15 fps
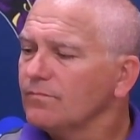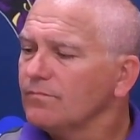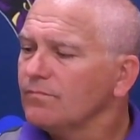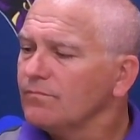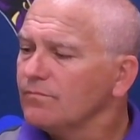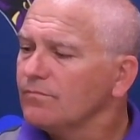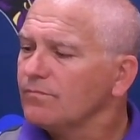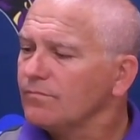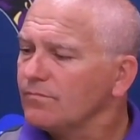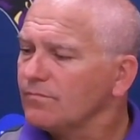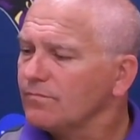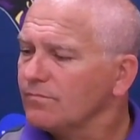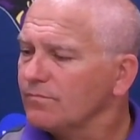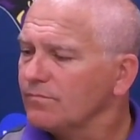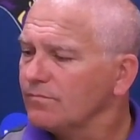
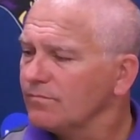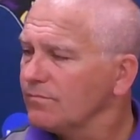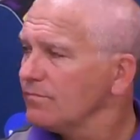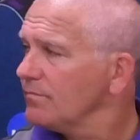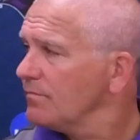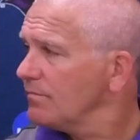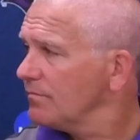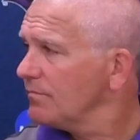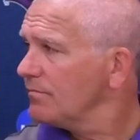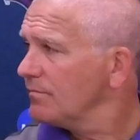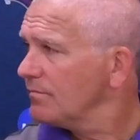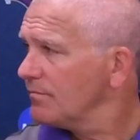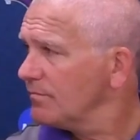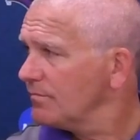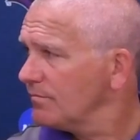
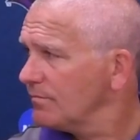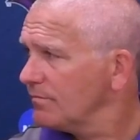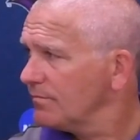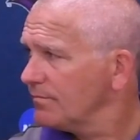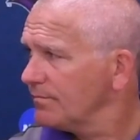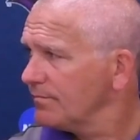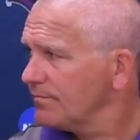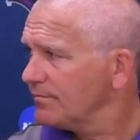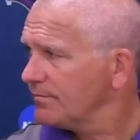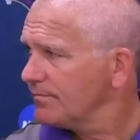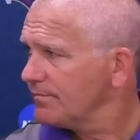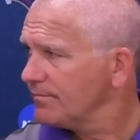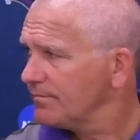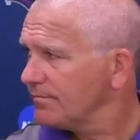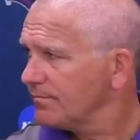
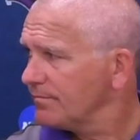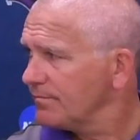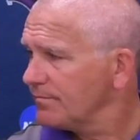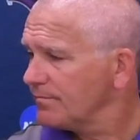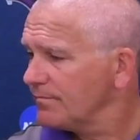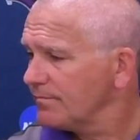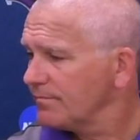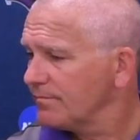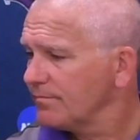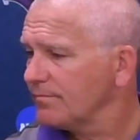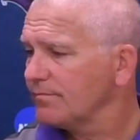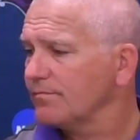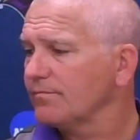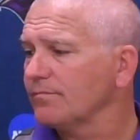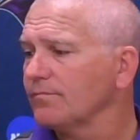
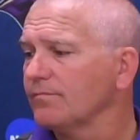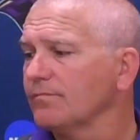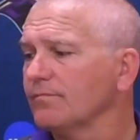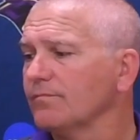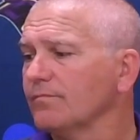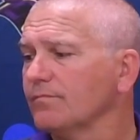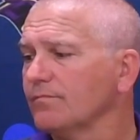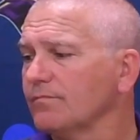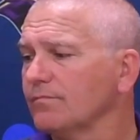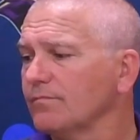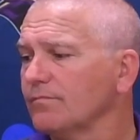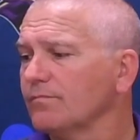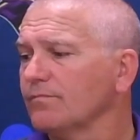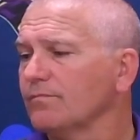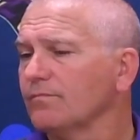
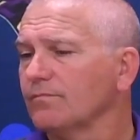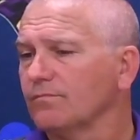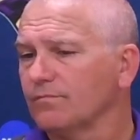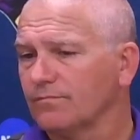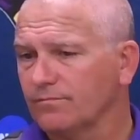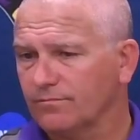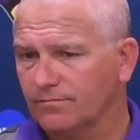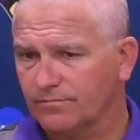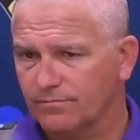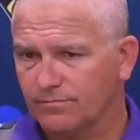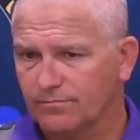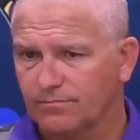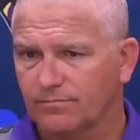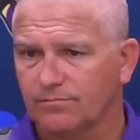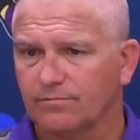
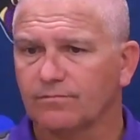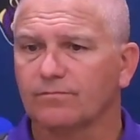[no speech]